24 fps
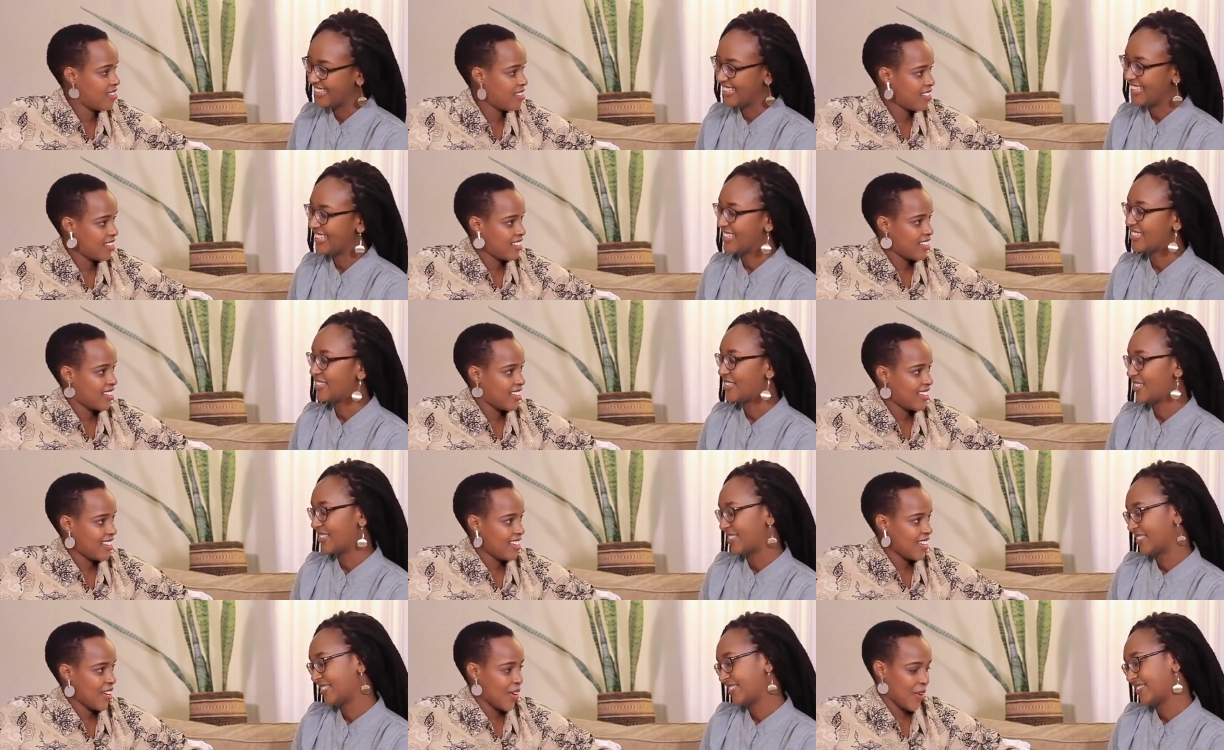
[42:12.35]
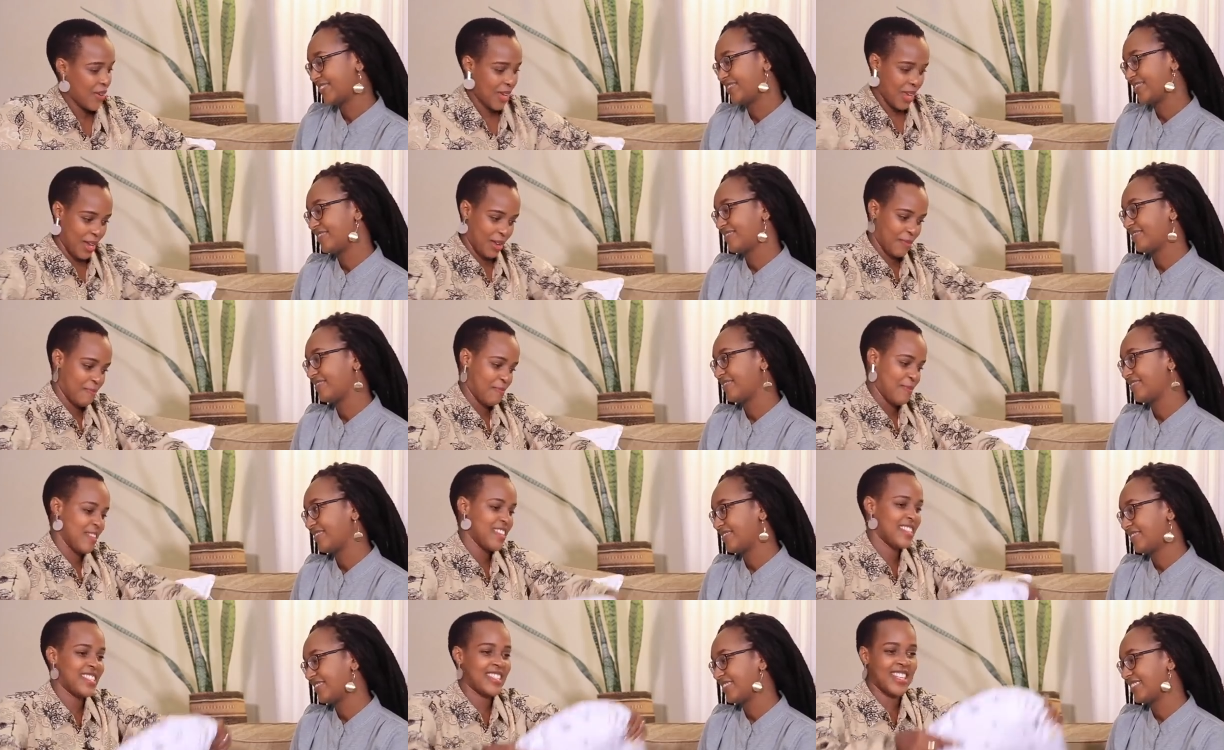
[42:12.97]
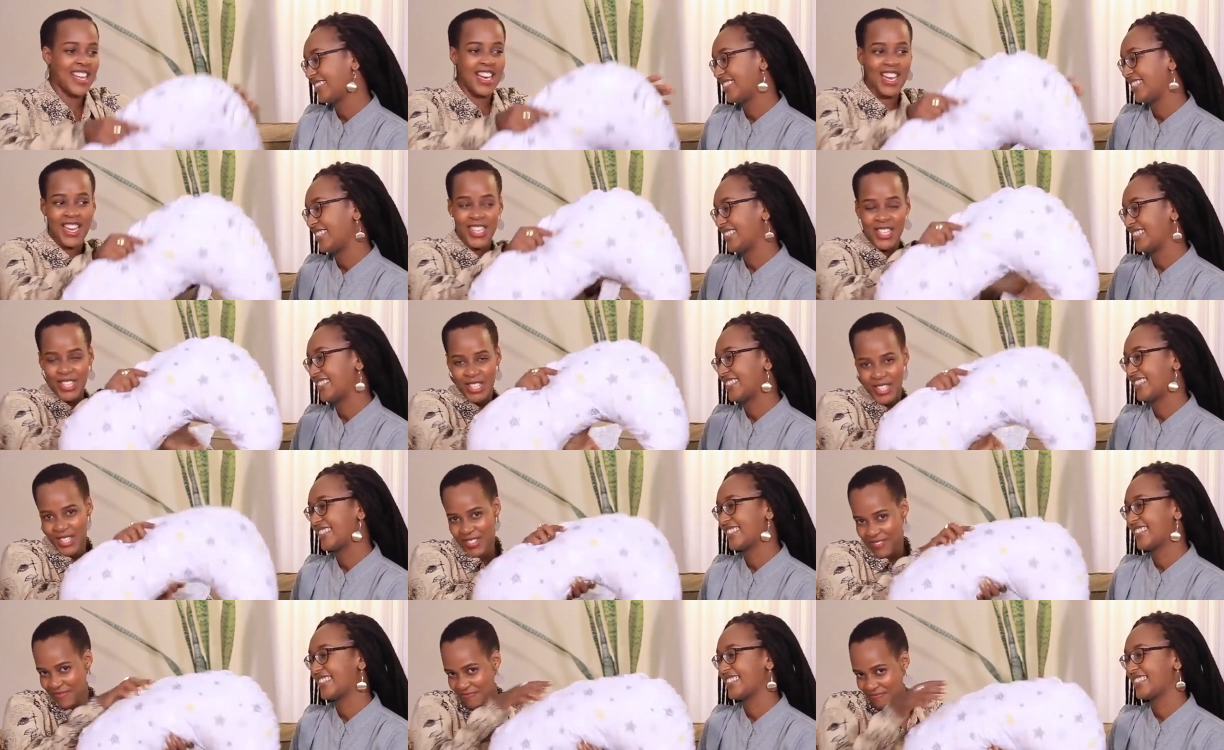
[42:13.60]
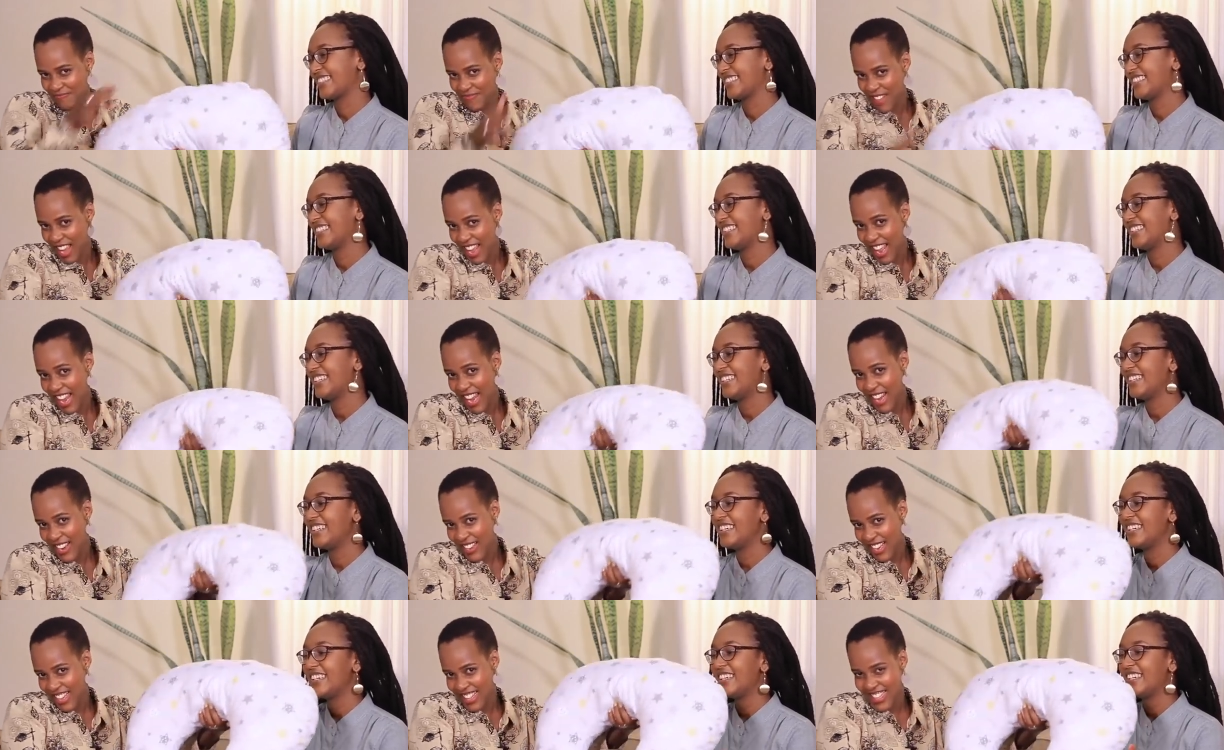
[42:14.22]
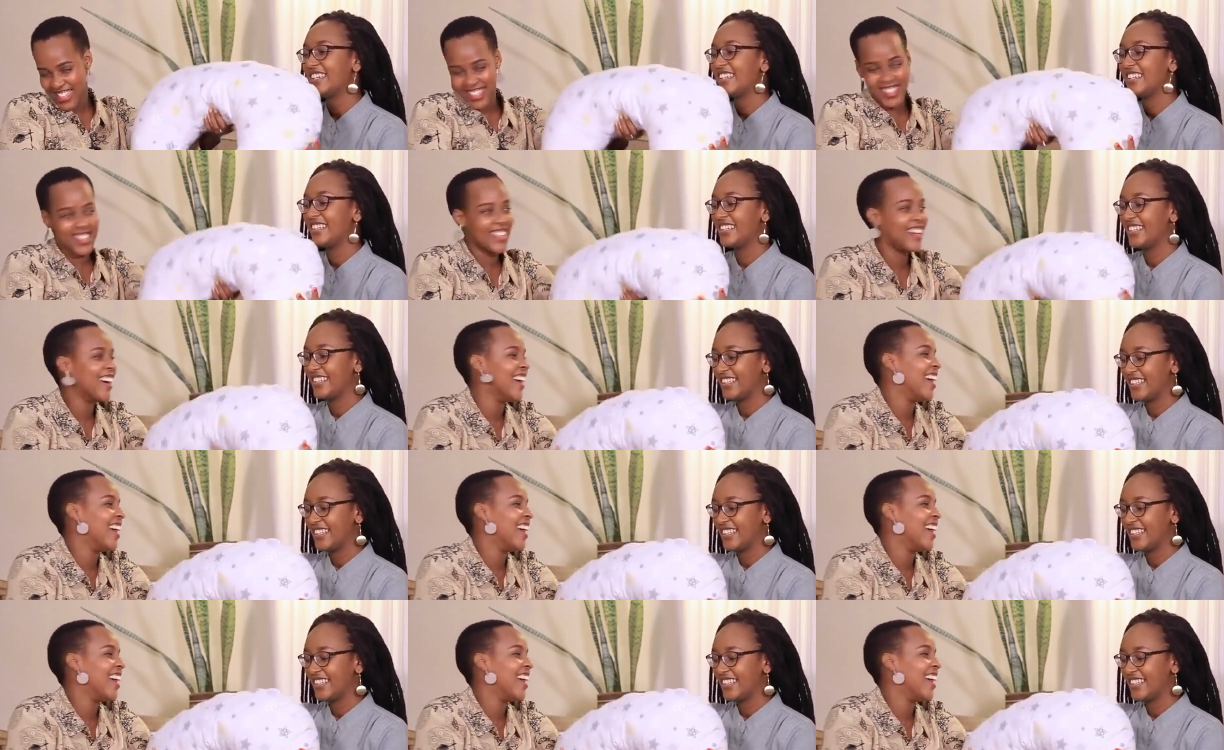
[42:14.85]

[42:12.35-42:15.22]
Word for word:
Speaker 1: Egg. Okay, please tell yes. us. Look at this.